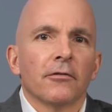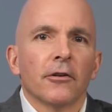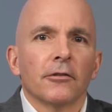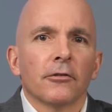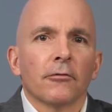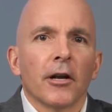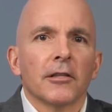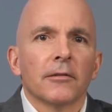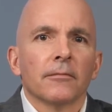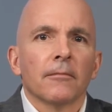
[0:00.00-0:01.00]
for interest
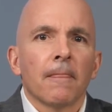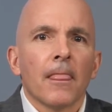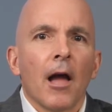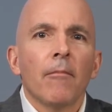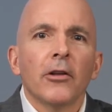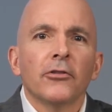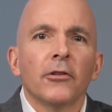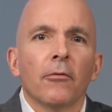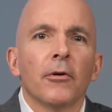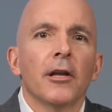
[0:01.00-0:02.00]
rates, I mentioned
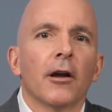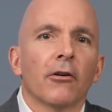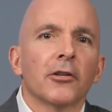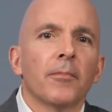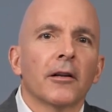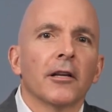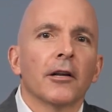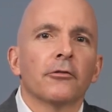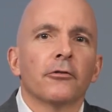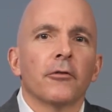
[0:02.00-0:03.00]
that we are expecting
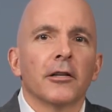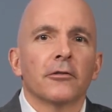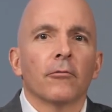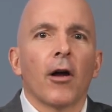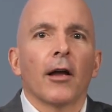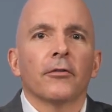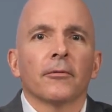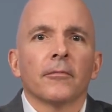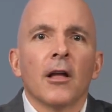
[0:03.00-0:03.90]
interest rates to rise.